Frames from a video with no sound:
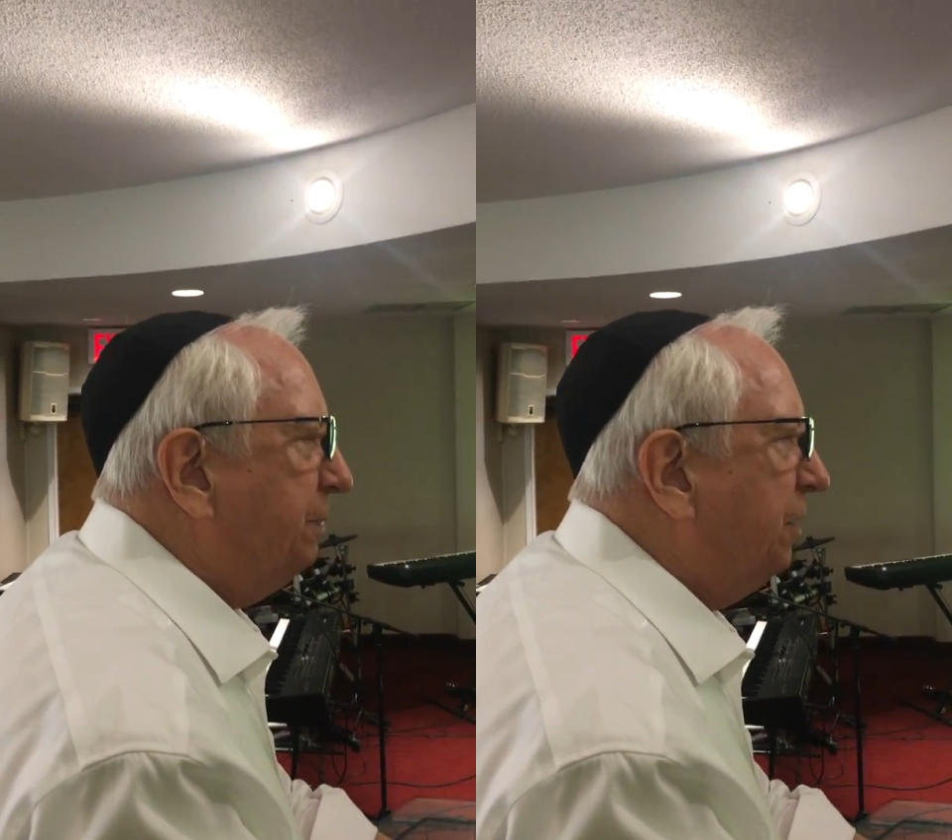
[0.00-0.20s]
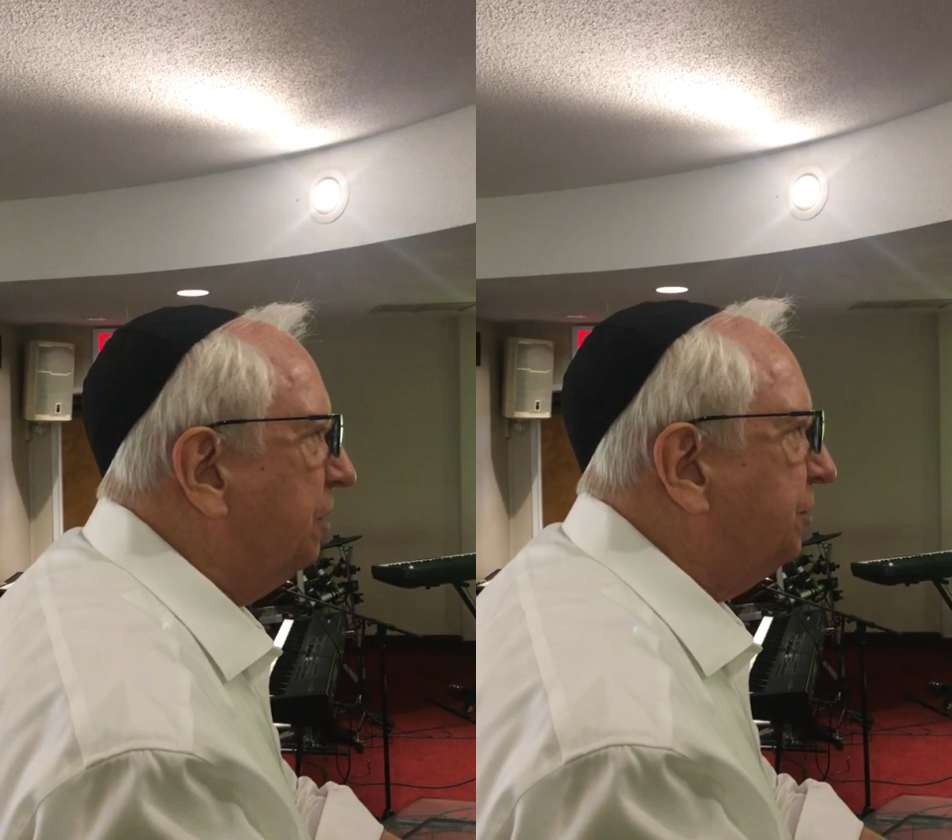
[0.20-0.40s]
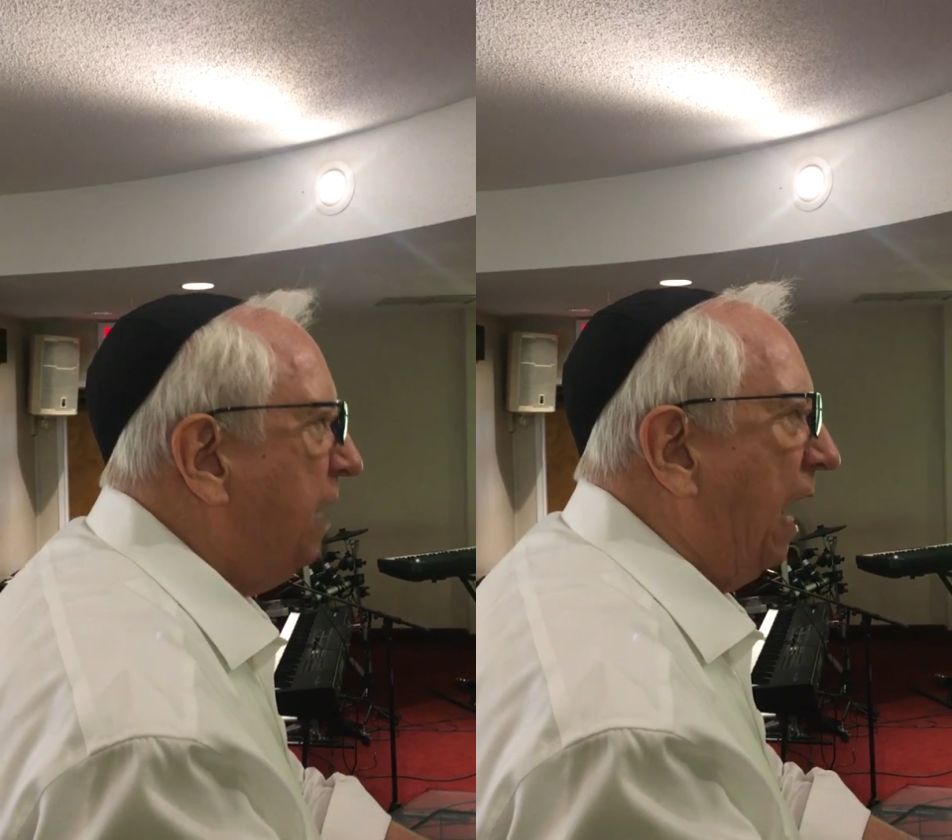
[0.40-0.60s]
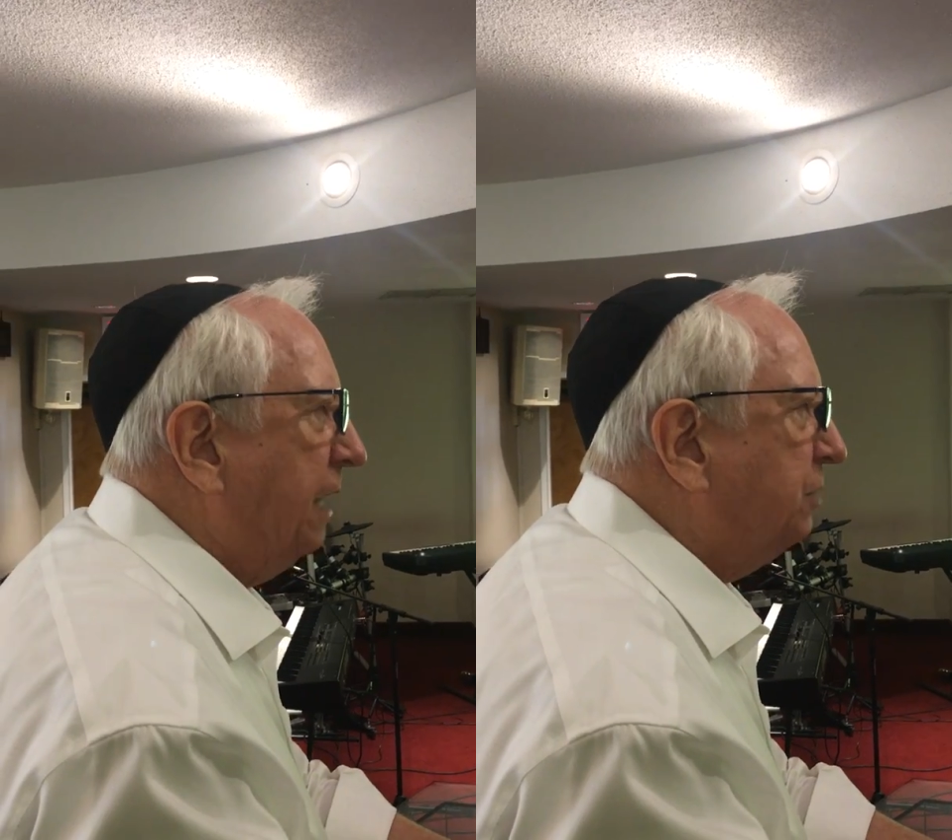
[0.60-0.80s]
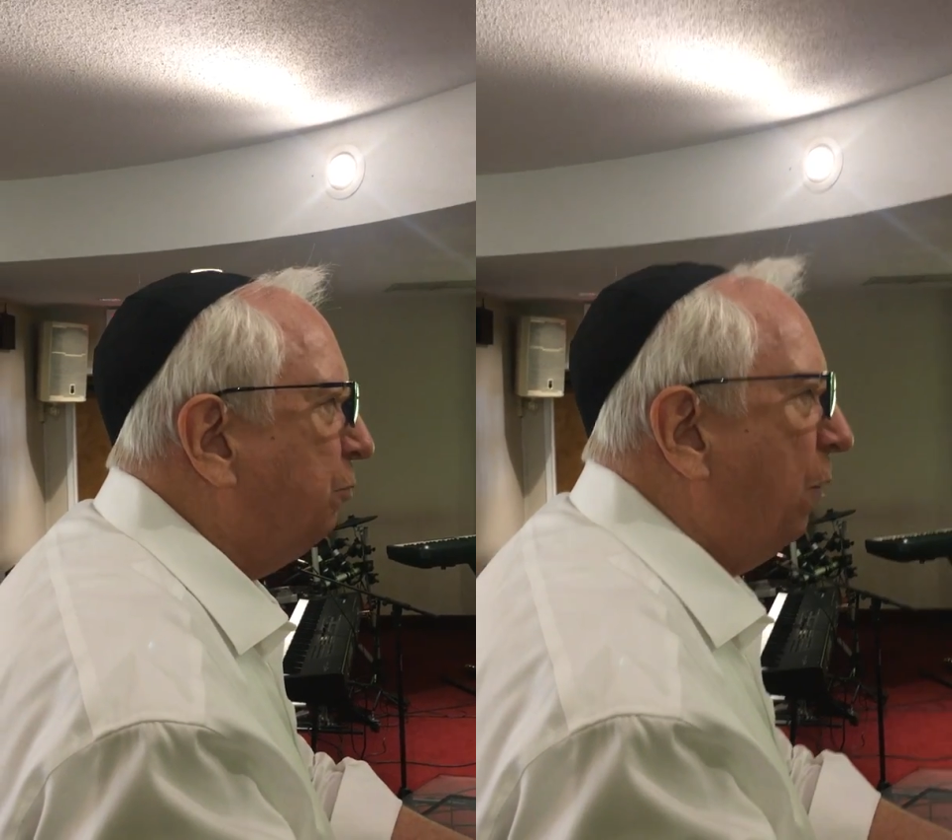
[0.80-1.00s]
because
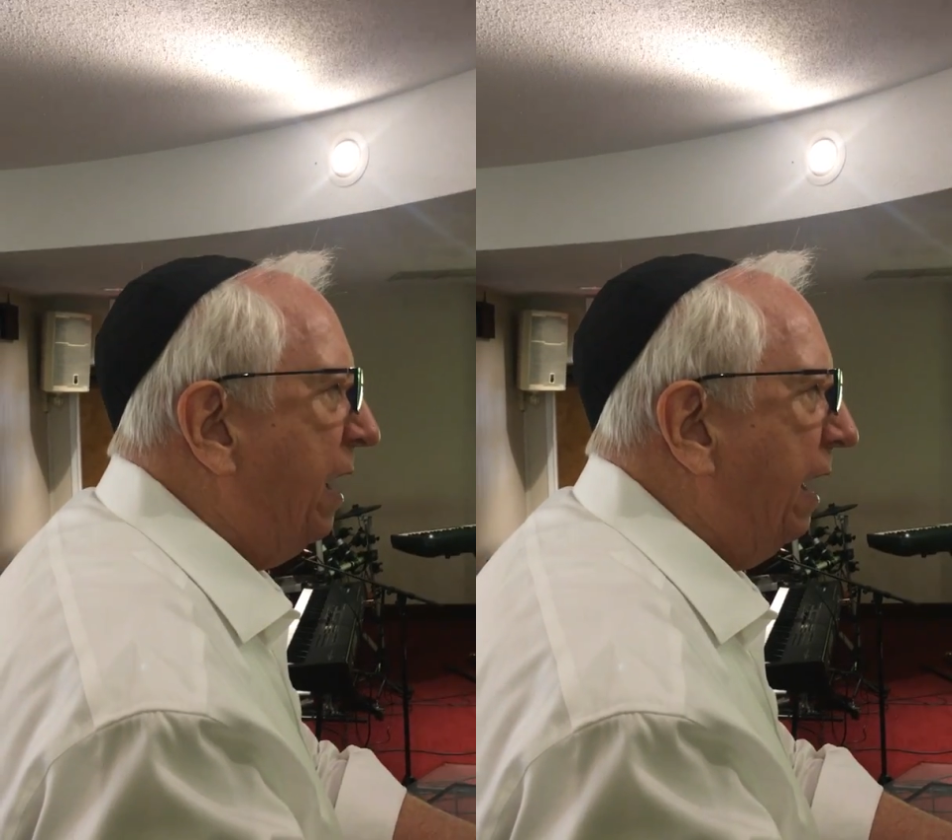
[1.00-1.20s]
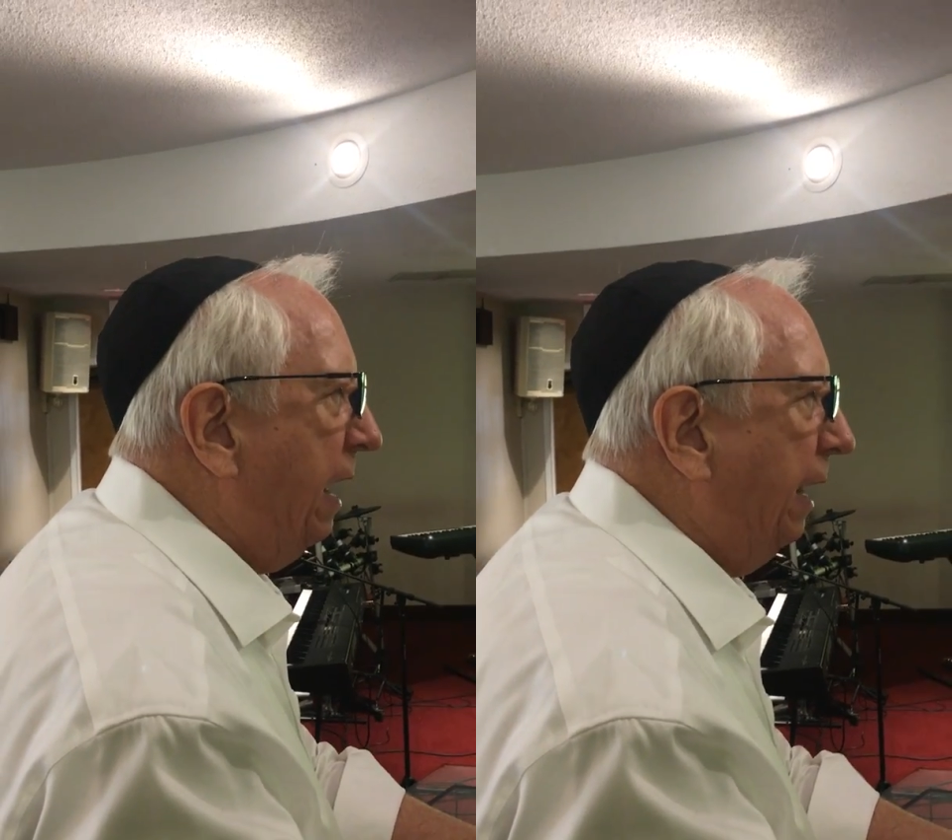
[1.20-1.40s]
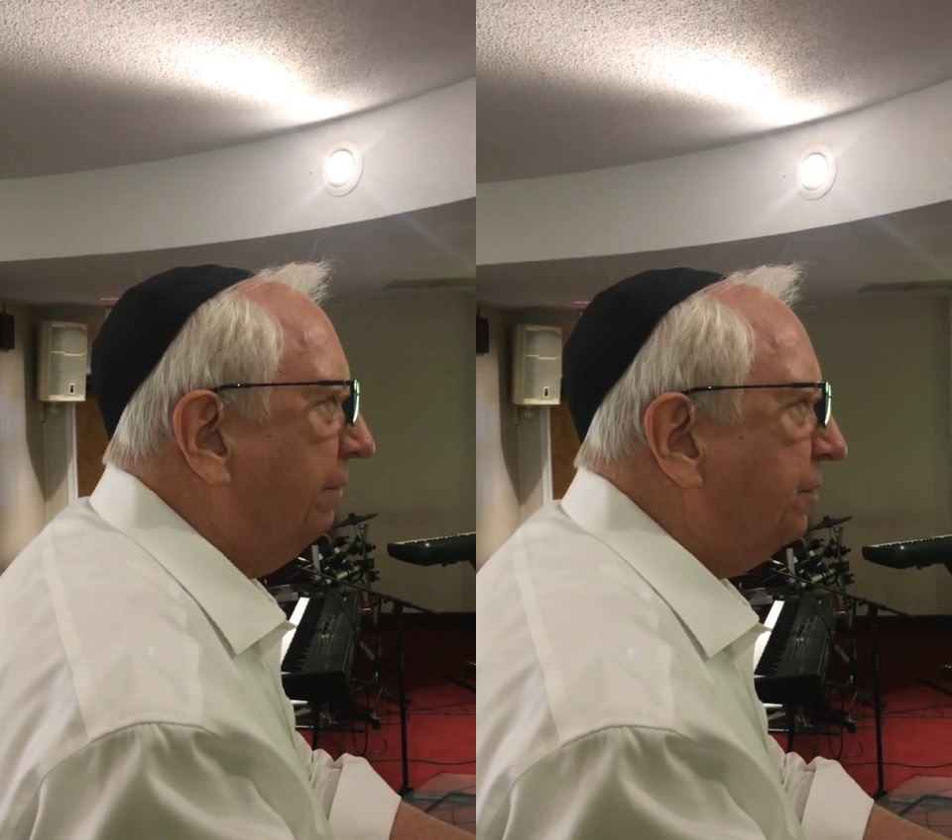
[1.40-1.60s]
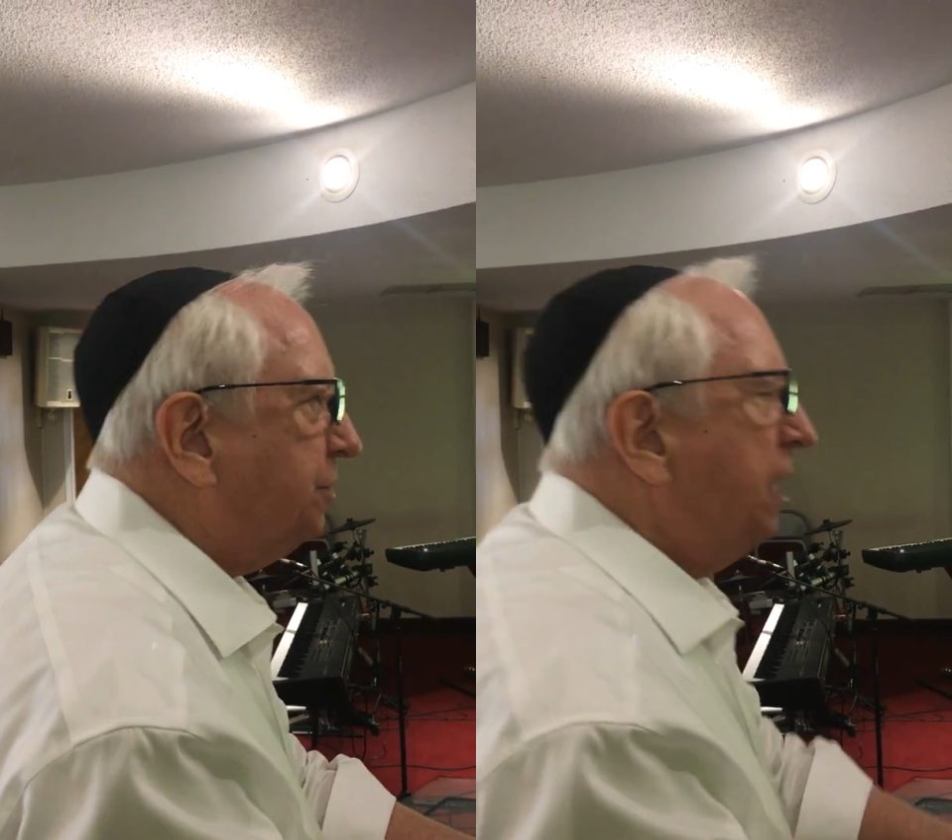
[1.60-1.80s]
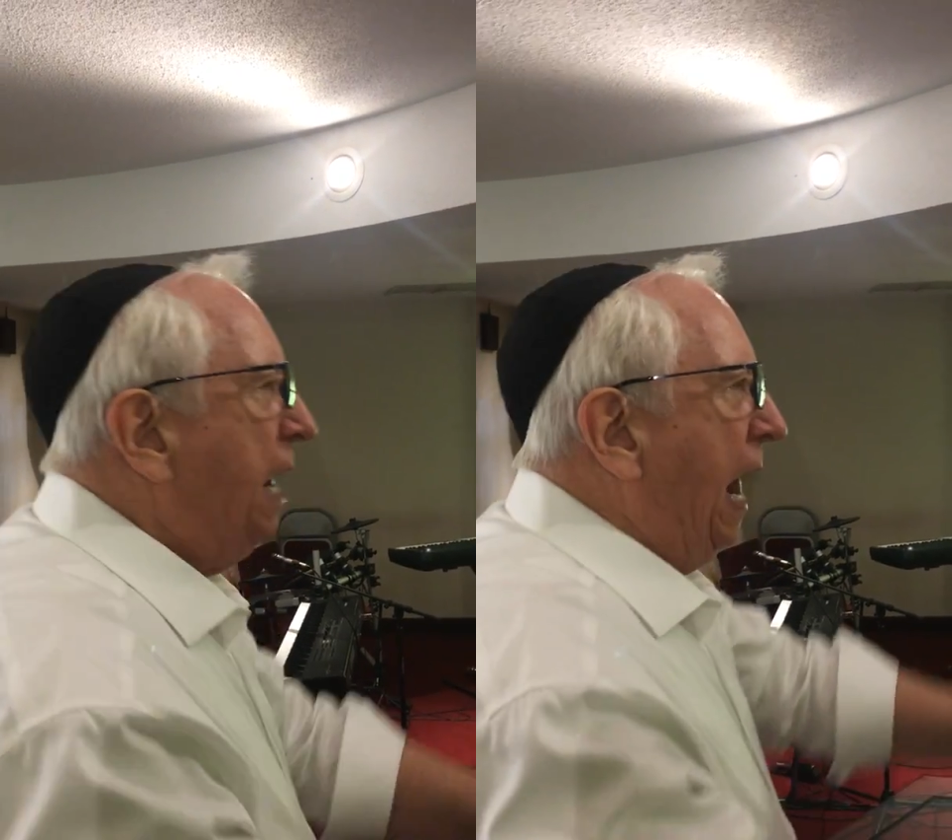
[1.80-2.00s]
God is way ahead of us.